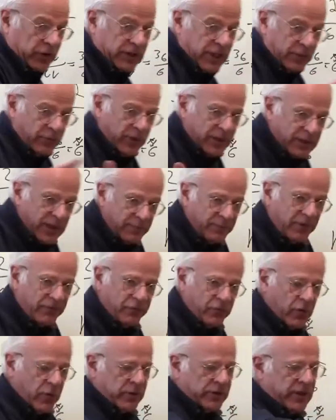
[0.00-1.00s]
First thing we did
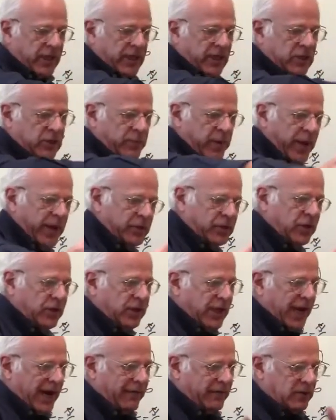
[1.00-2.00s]
before was the
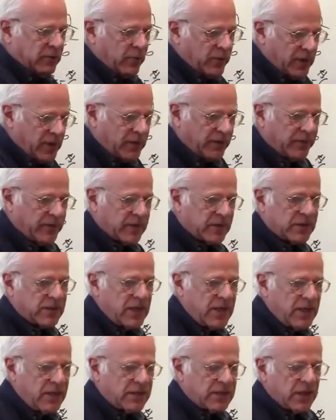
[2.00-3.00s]
expansion carries within it the
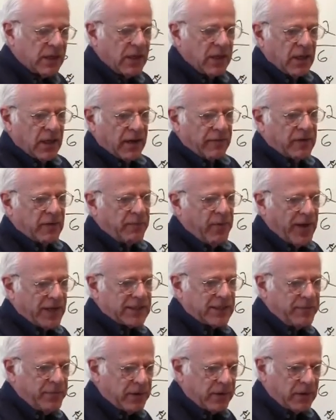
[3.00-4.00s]
seeds of the
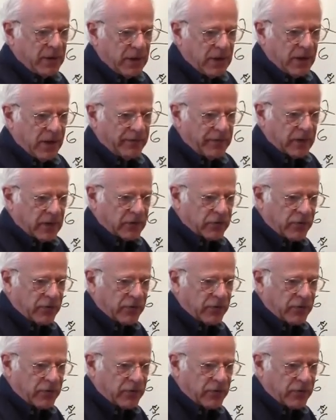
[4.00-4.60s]
possibility of a